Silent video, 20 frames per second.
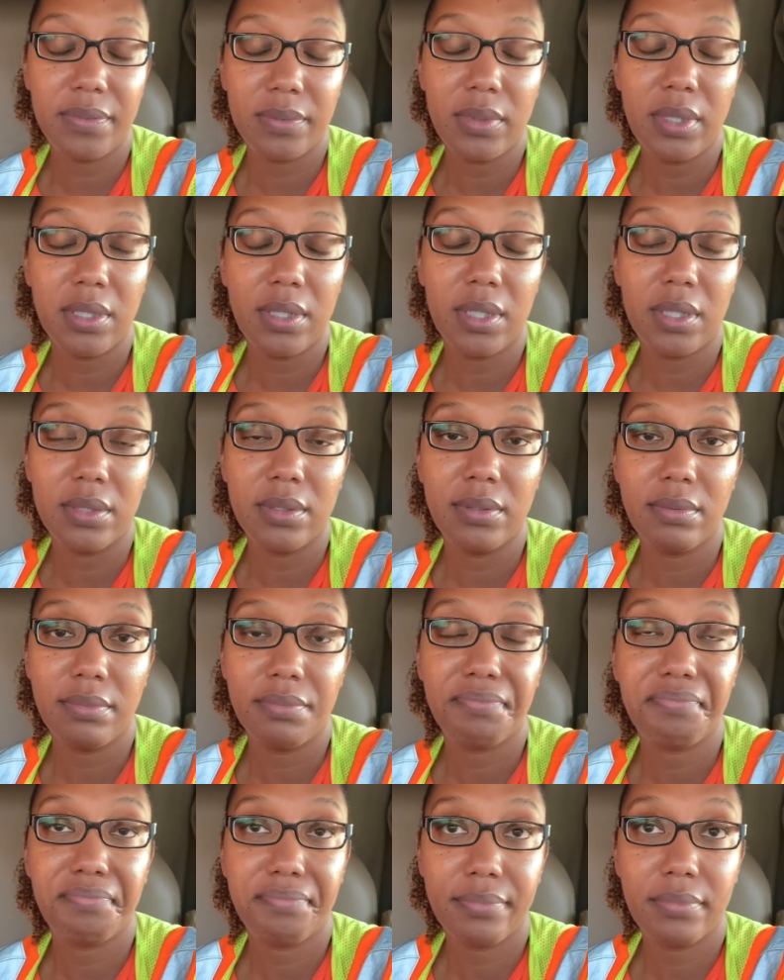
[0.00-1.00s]
You know,
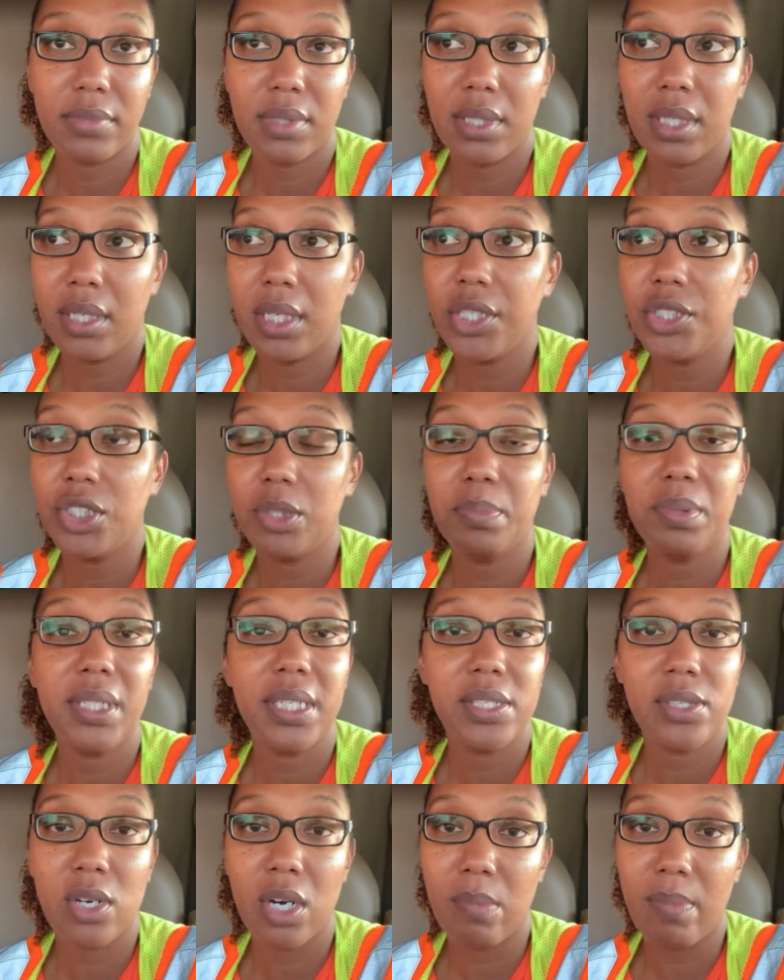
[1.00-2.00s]
could you
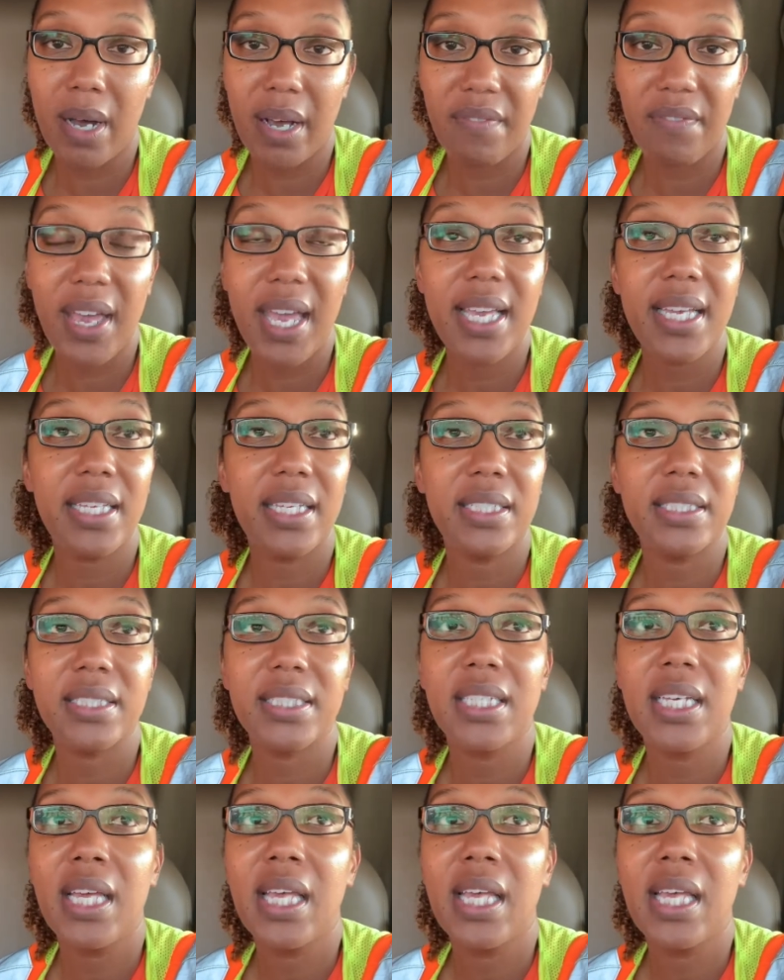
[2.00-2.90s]
please go by Vegas?